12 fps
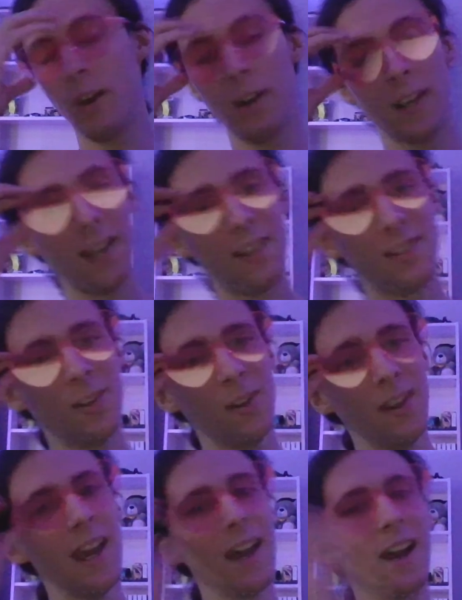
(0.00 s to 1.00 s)
Okay, so
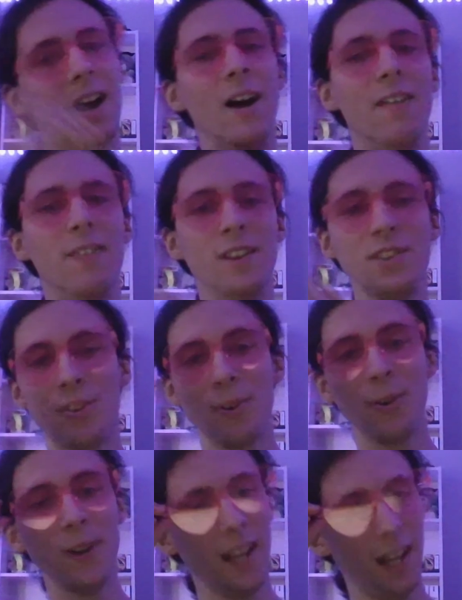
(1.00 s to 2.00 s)
yeah, this
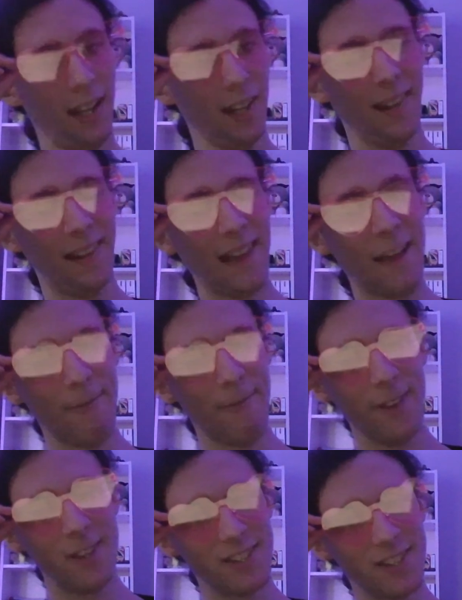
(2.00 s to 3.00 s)
story
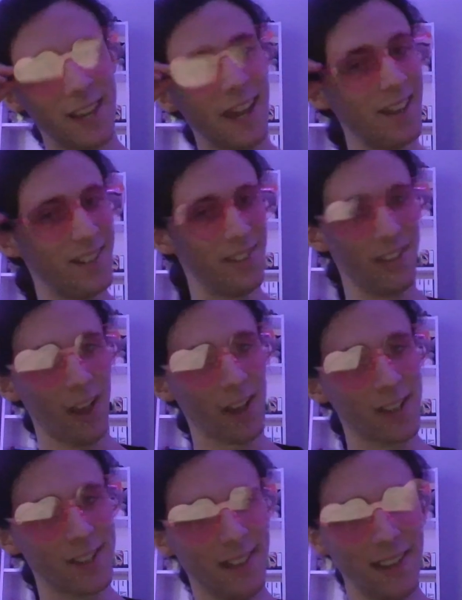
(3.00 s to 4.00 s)
definitely just kind of
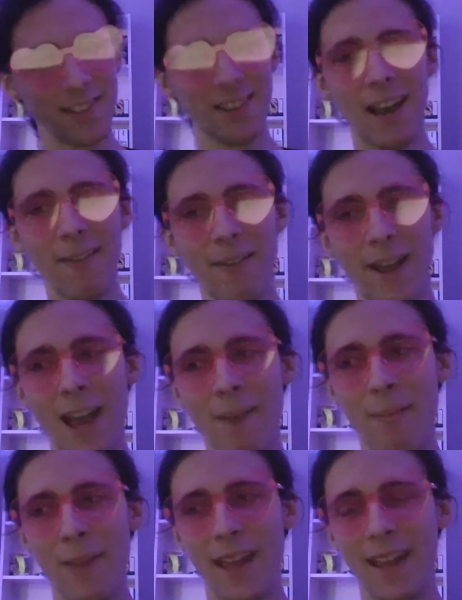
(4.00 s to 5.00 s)
sucks. Doesn't have a
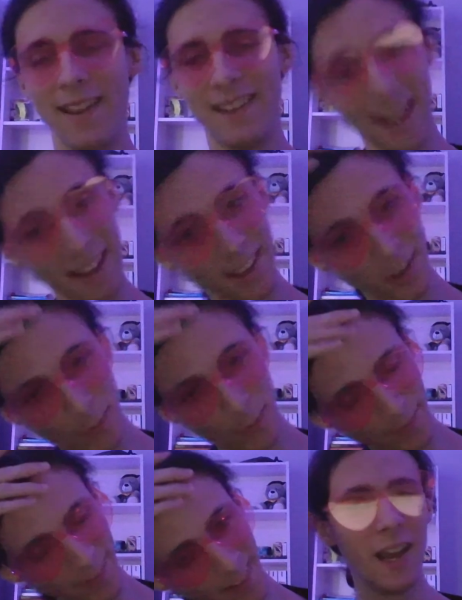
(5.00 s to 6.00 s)
happy ending,
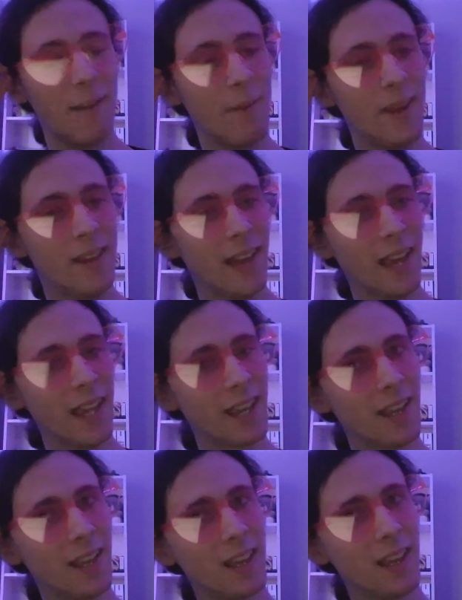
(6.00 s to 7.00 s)
I mean,
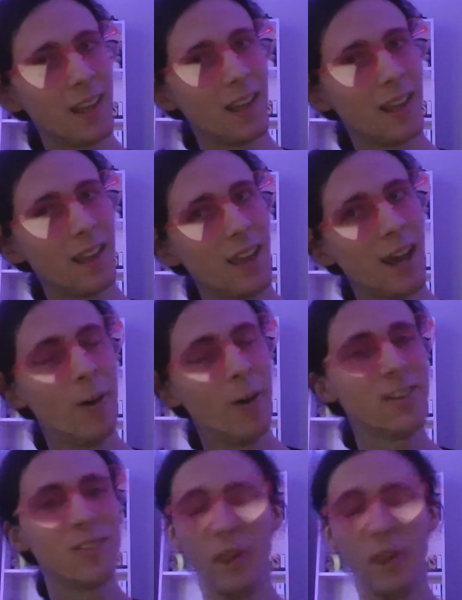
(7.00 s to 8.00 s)
like, I
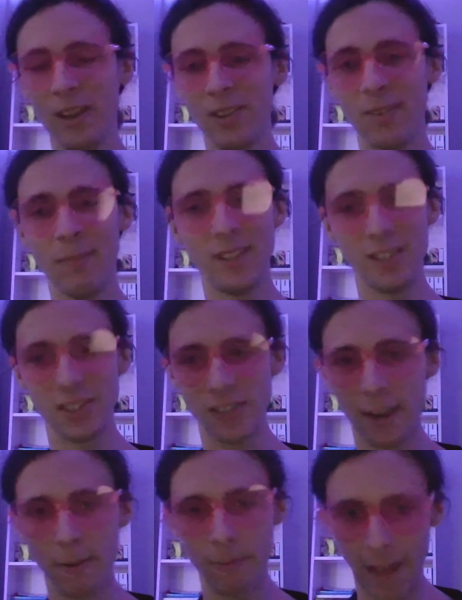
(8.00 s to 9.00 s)
want this video to be just
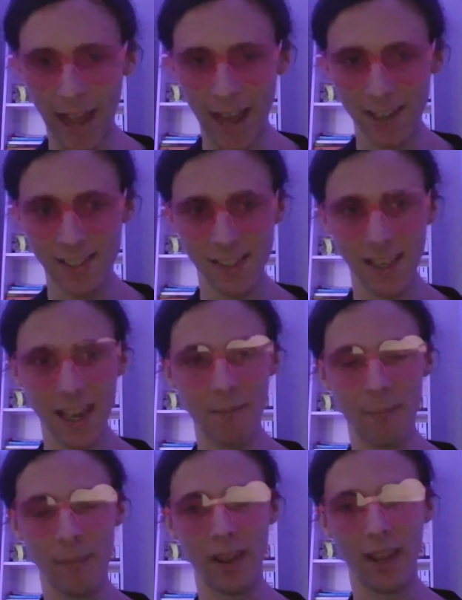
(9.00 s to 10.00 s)
like facts and
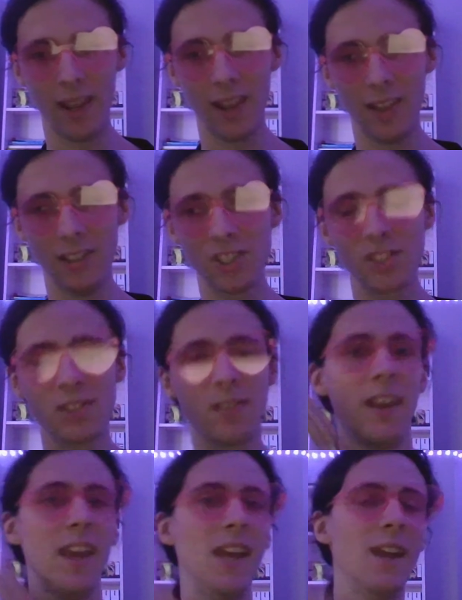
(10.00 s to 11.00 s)
that, but just
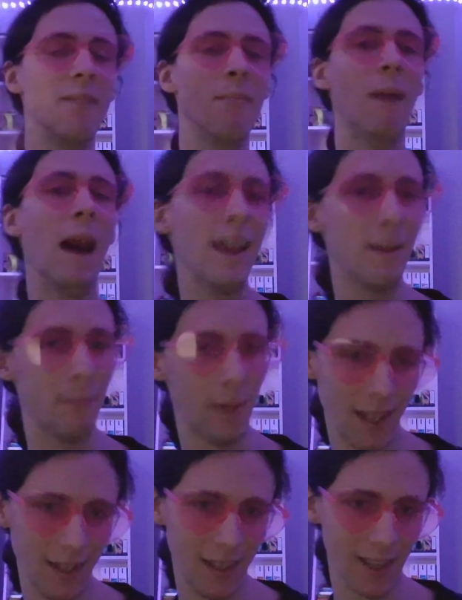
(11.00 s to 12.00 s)
in my
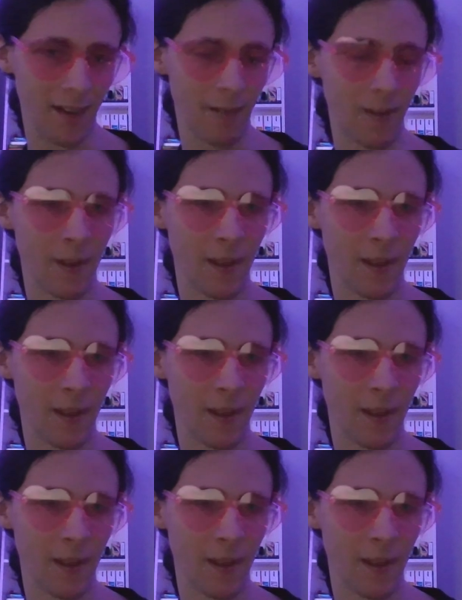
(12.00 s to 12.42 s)
opinion,